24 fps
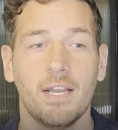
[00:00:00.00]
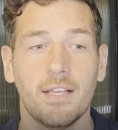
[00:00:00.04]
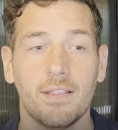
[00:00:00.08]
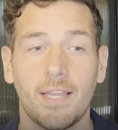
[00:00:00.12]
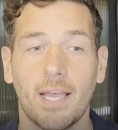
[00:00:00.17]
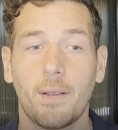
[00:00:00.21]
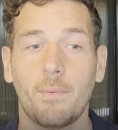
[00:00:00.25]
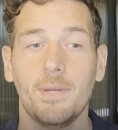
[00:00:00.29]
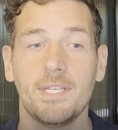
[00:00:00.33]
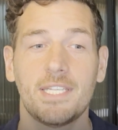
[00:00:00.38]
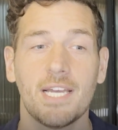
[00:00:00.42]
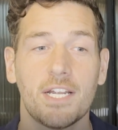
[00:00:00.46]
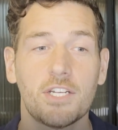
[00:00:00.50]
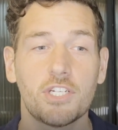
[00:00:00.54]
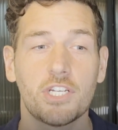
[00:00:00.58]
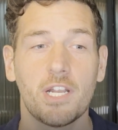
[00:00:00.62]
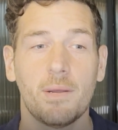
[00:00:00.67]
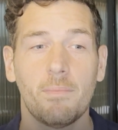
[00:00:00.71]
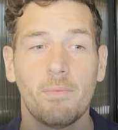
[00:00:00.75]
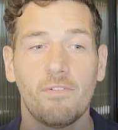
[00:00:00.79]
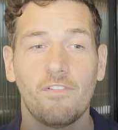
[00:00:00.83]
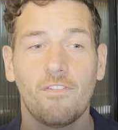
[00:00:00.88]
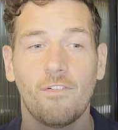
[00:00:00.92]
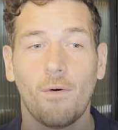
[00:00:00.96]
Like we touched
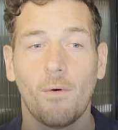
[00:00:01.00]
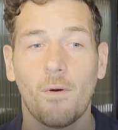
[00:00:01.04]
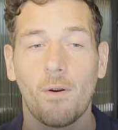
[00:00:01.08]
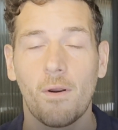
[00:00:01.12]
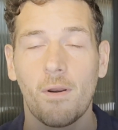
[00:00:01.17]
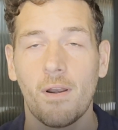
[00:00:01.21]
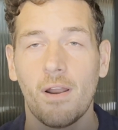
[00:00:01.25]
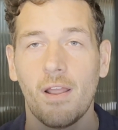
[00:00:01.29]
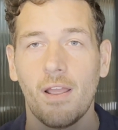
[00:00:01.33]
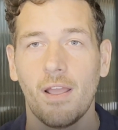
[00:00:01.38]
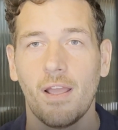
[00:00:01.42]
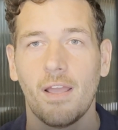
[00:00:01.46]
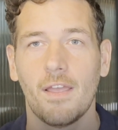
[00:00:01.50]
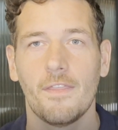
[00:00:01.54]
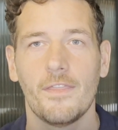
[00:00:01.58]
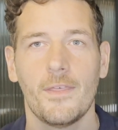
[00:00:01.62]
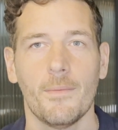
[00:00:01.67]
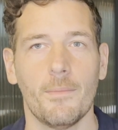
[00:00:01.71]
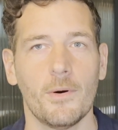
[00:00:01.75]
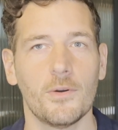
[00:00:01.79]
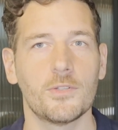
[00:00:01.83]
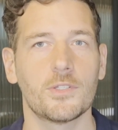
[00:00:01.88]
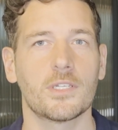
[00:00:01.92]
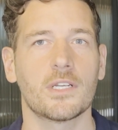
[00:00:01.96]
on before, the
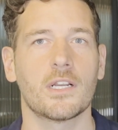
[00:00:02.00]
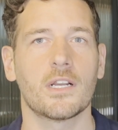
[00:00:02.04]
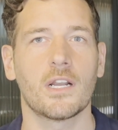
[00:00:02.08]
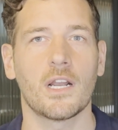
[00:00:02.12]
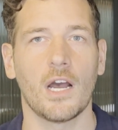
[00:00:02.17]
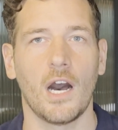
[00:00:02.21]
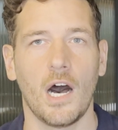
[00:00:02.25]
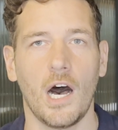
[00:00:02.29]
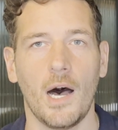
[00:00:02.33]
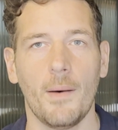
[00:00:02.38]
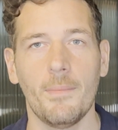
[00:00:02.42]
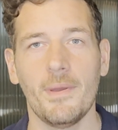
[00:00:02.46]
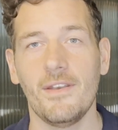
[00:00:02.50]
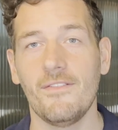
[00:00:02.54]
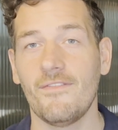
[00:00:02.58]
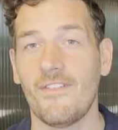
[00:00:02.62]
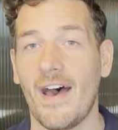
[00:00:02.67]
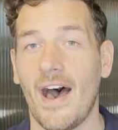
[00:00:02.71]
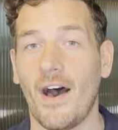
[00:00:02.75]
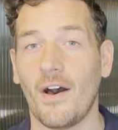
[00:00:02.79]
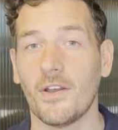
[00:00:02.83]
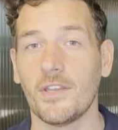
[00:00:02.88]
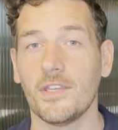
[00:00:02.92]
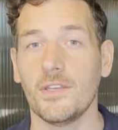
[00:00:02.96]
most common
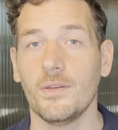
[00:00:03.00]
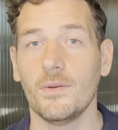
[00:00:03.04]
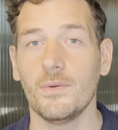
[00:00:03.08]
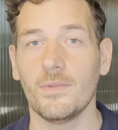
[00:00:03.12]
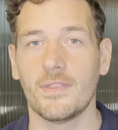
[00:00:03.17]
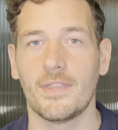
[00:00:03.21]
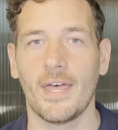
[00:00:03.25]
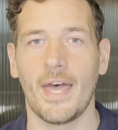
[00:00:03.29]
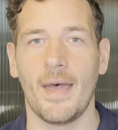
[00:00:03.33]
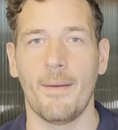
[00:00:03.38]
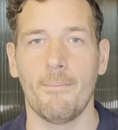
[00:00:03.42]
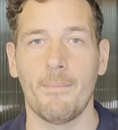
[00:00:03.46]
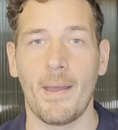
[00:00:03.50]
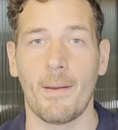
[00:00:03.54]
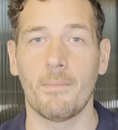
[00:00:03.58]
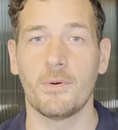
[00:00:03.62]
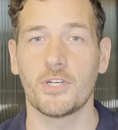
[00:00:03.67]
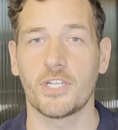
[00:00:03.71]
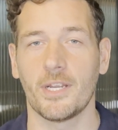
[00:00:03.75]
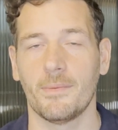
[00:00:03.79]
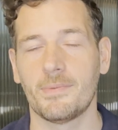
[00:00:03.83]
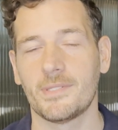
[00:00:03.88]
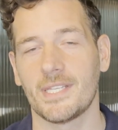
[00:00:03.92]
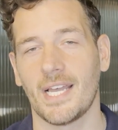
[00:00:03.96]
value that
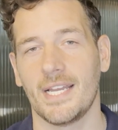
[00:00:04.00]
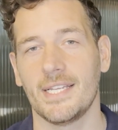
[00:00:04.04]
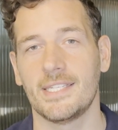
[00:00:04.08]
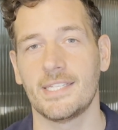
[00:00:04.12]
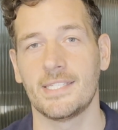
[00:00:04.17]
membership sites